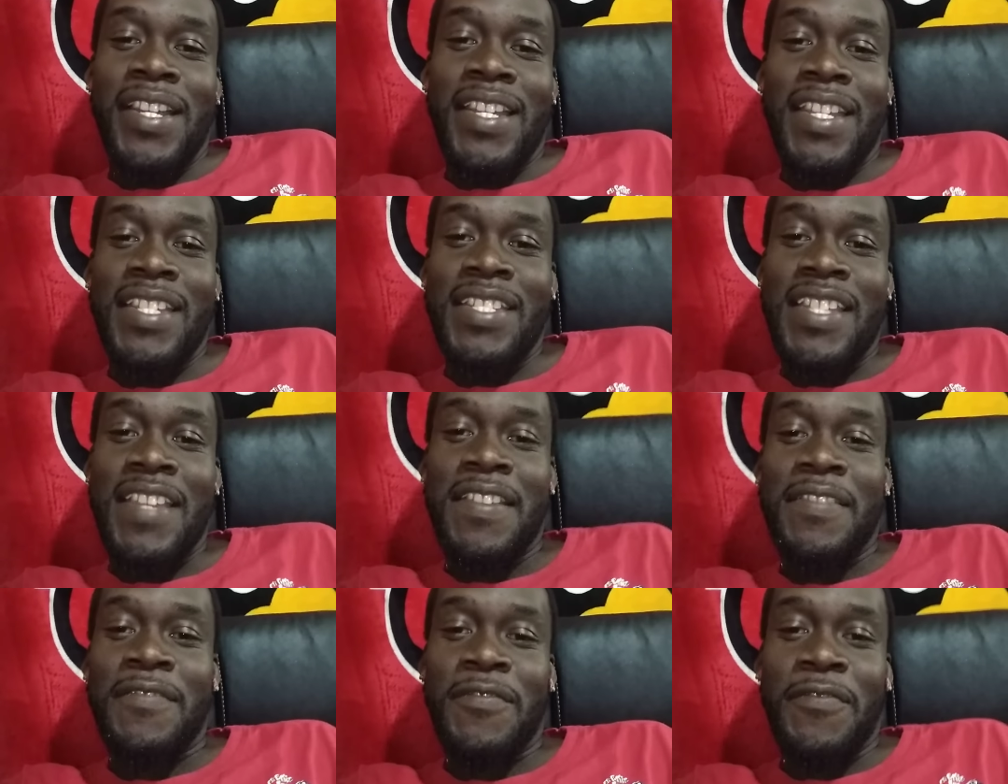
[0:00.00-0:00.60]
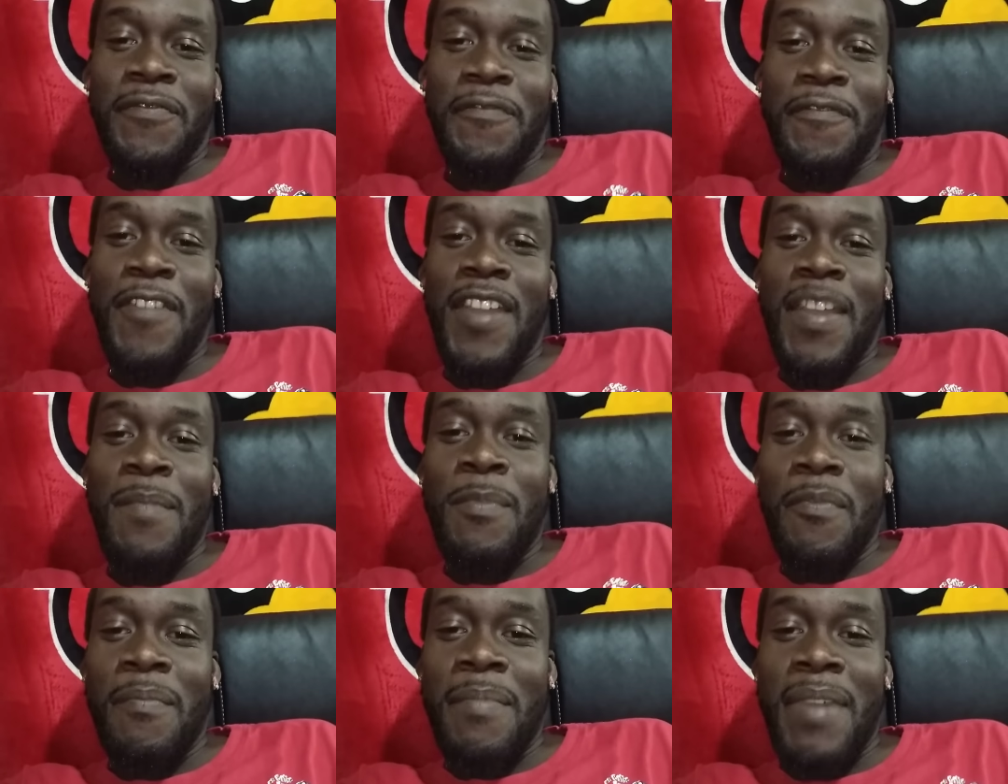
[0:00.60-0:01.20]
in that
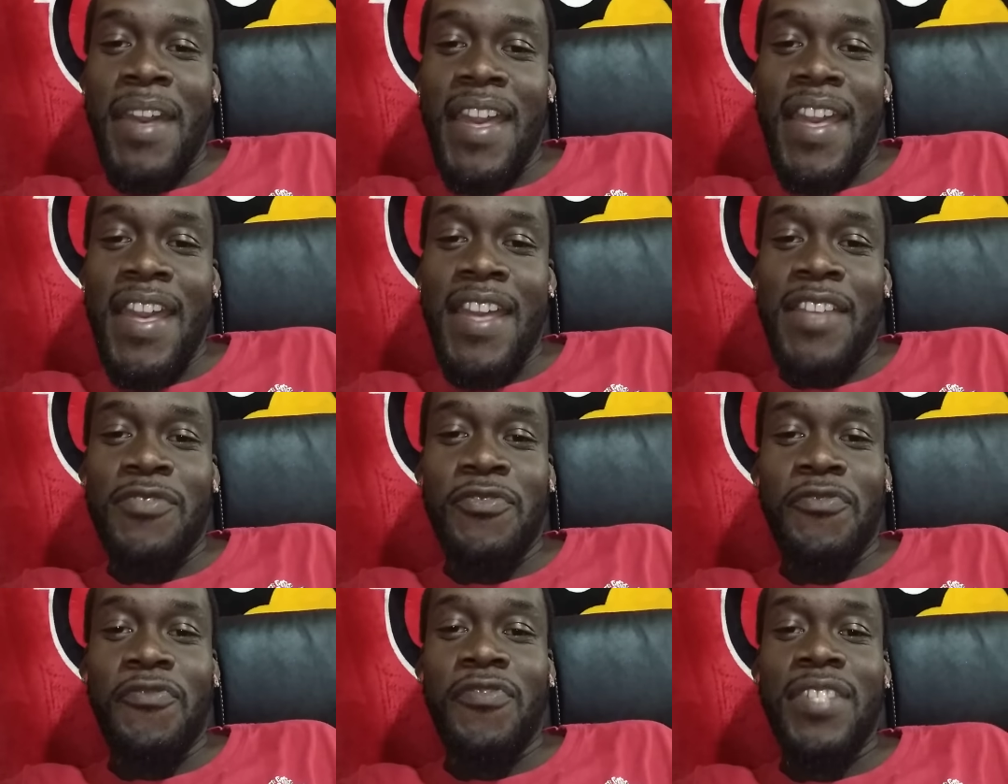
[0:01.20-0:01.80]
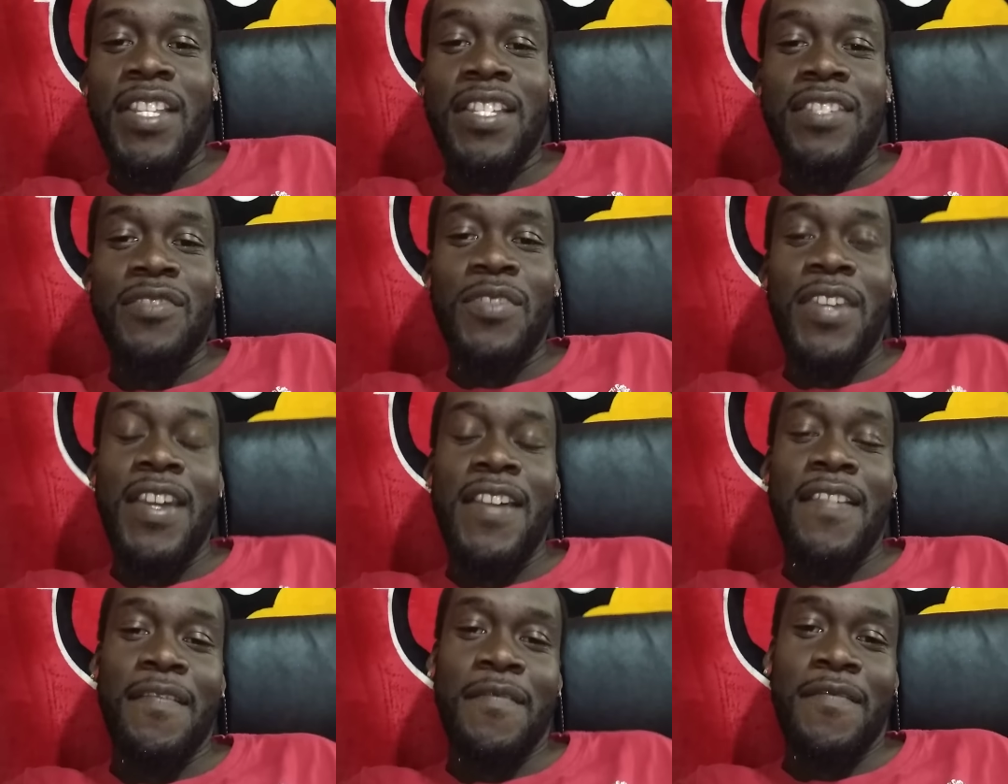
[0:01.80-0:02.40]
frame of mind, you feel like you
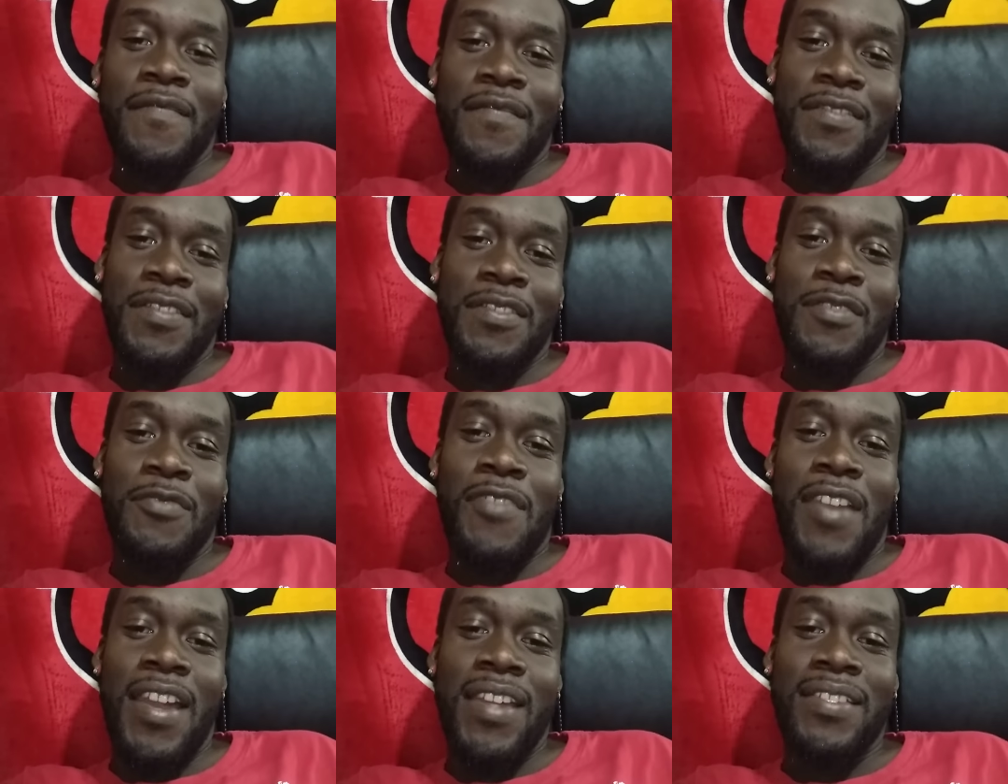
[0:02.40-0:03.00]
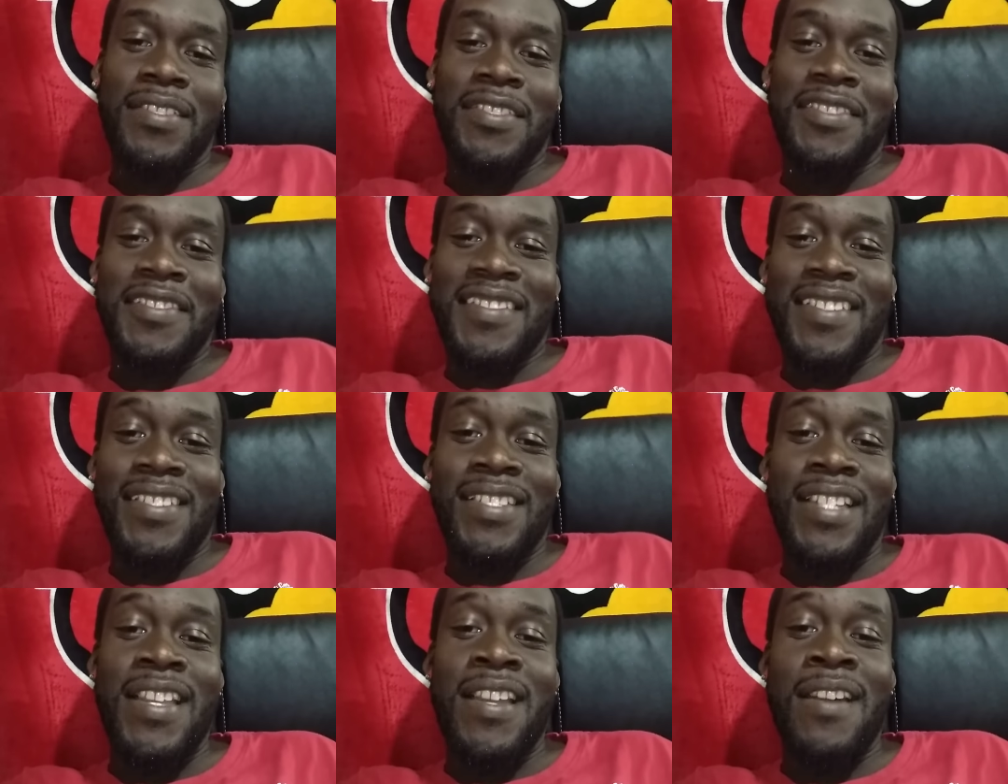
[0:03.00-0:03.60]
have the right to
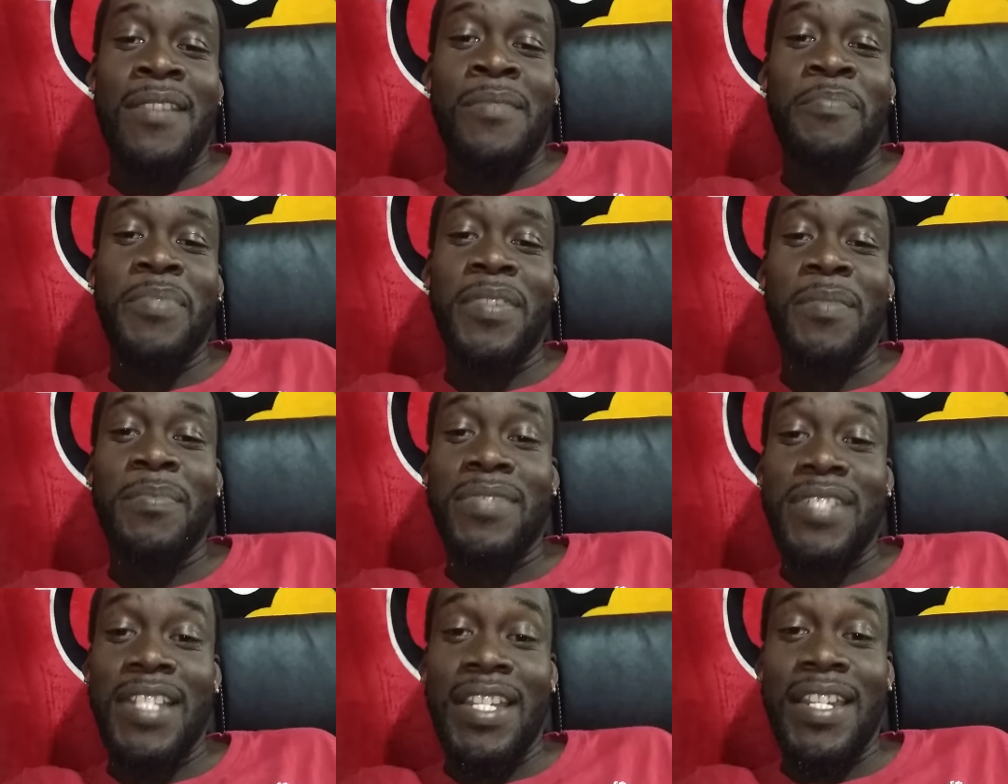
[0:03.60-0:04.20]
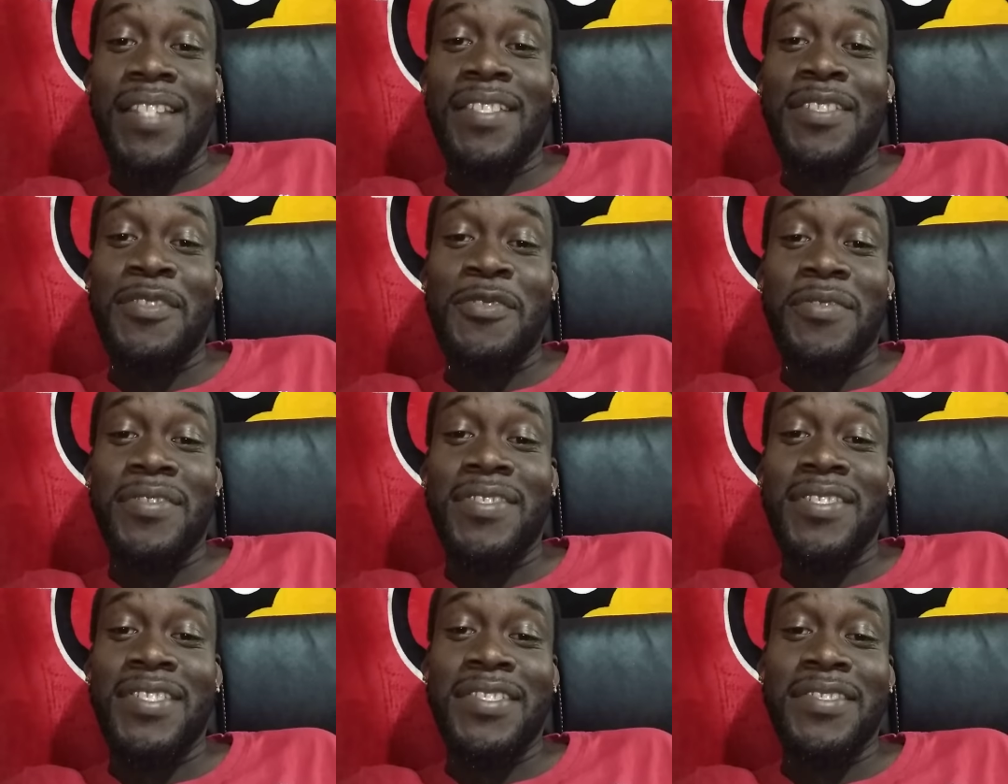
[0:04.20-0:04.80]
clown people that are
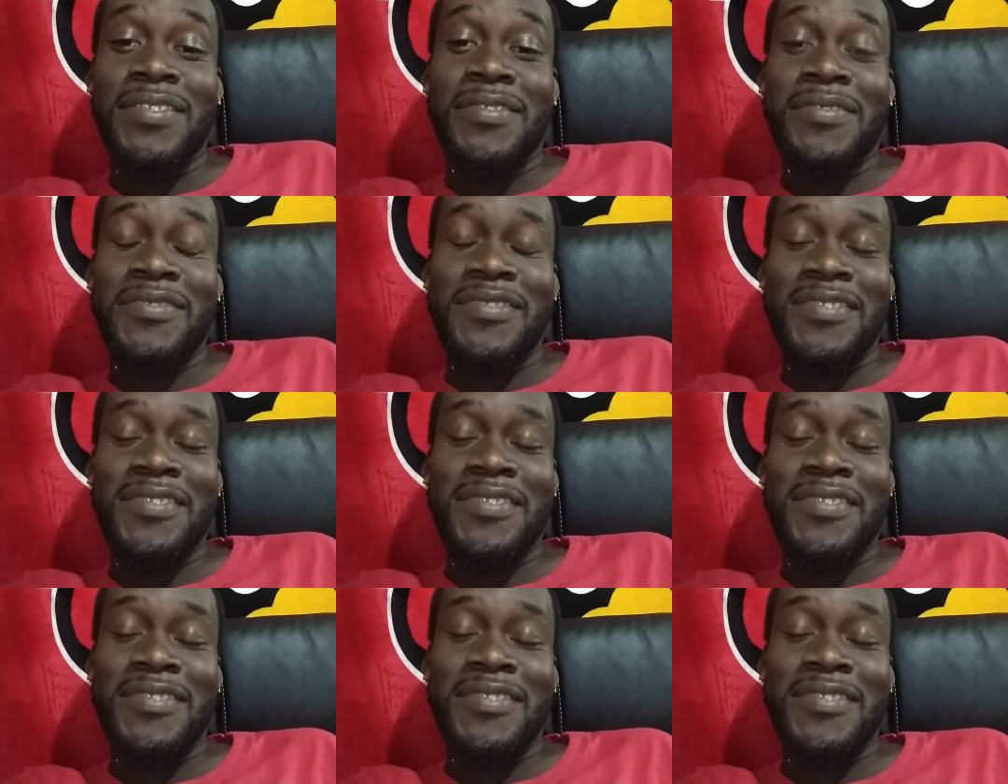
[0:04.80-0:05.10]
lower than you.